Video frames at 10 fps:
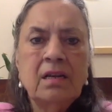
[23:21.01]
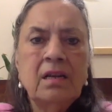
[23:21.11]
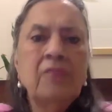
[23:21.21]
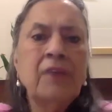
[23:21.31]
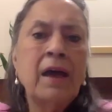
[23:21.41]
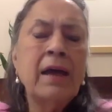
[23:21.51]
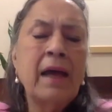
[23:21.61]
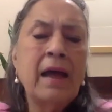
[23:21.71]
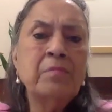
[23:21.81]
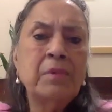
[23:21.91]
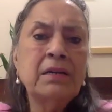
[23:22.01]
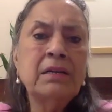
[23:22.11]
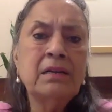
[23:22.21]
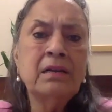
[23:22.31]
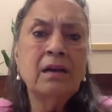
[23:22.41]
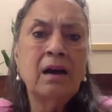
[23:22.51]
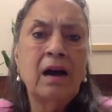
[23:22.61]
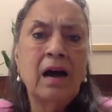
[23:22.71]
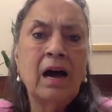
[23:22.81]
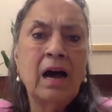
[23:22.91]
If I had money,
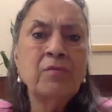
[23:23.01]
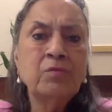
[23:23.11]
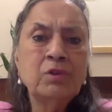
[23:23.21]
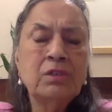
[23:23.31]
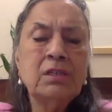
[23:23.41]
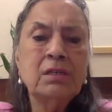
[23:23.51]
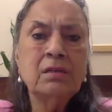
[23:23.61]
I would